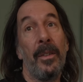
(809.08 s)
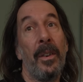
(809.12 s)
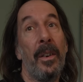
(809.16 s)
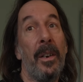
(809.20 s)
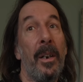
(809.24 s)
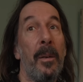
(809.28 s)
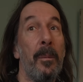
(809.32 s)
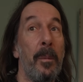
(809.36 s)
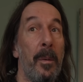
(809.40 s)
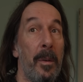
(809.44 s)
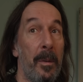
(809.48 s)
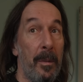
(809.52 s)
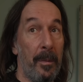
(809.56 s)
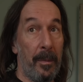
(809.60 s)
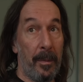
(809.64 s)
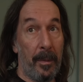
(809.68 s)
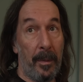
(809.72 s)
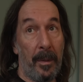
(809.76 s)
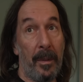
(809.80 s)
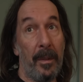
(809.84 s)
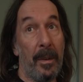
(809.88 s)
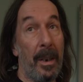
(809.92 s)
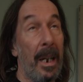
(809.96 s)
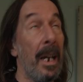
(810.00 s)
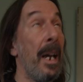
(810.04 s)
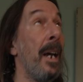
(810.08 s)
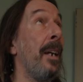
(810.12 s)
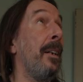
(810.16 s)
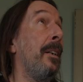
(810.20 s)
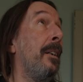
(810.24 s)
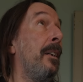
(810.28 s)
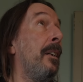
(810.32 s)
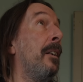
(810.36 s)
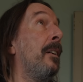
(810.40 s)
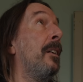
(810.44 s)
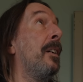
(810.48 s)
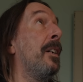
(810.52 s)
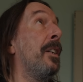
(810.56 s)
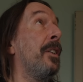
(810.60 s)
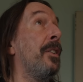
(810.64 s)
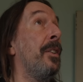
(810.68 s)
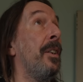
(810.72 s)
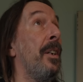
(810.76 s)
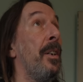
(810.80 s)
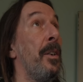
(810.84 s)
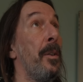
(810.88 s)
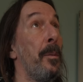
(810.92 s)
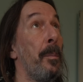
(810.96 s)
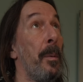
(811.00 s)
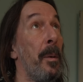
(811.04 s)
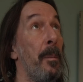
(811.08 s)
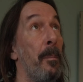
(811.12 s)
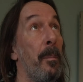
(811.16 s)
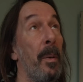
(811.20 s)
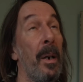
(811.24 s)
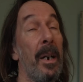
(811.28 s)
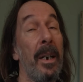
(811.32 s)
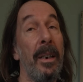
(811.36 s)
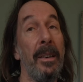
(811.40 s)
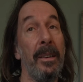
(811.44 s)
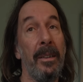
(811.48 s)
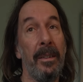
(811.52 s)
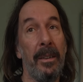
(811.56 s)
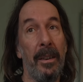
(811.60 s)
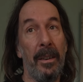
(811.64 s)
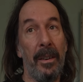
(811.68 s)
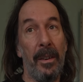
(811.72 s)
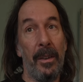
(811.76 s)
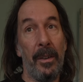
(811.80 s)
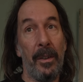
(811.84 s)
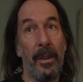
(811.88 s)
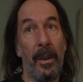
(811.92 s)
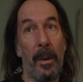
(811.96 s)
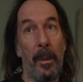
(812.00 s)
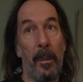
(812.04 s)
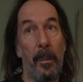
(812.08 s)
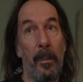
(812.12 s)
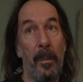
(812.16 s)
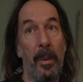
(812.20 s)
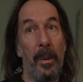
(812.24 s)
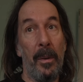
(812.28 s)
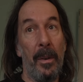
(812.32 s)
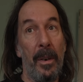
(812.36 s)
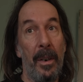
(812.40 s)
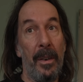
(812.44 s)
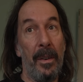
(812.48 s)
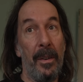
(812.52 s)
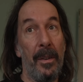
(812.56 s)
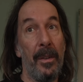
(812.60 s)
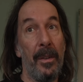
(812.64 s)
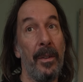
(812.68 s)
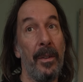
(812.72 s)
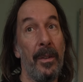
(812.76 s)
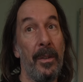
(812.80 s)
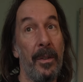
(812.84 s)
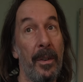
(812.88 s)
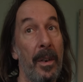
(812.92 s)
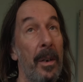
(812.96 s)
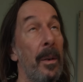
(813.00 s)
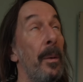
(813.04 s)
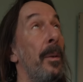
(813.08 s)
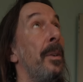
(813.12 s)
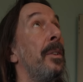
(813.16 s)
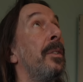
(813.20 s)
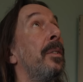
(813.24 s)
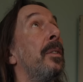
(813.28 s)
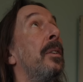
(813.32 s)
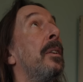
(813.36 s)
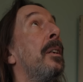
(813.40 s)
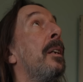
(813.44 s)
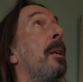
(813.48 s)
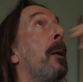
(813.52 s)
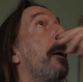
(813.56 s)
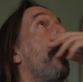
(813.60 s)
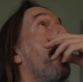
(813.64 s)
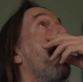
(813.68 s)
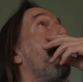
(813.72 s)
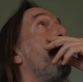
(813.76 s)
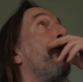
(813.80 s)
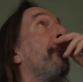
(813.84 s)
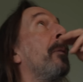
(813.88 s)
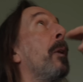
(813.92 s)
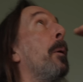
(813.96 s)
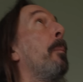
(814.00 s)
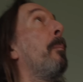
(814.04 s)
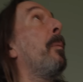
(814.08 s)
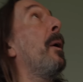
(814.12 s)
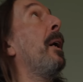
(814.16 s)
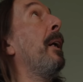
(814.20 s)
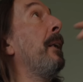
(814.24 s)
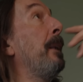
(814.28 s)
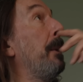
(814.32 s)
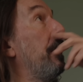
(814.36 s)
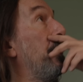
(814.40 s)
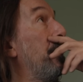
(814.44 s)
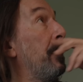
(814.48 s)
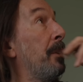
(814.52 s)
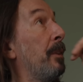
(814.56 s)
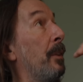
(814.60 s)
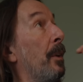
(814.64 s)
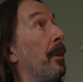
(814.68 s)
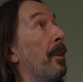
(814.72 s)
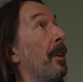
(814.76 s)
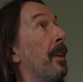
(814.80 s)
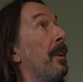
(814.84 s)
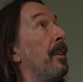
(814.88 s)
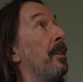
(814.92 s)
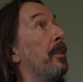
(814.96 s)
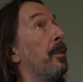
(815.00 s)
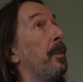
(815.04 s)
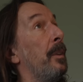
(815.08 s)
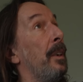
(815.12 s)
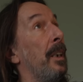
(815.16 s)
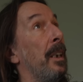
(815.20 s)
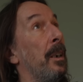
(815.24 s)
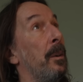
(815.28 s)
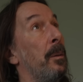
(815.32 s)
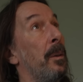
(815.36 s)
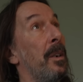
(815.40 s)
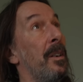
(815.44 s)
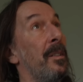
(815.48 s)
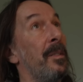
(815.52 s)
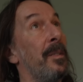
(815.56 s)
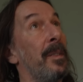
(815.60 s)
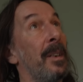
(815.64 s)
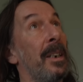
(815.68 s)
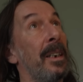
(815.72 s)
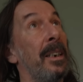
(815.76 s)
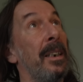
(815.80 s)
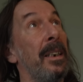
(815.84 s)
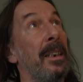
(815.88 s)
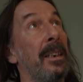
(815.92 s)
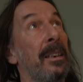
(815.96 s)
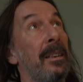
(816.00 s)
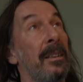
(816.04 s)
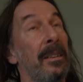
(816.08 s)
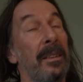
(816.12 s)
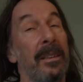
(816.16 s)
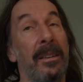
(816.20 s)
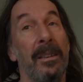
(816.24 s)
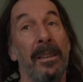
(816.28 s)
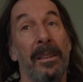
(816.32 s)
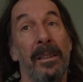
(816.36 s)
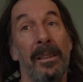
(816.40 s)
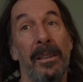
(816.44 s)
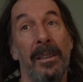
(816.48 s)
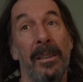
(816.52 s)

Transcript: So then we've analysed that it's been painted at some point. So it's the paint that's on there is really quite flaky.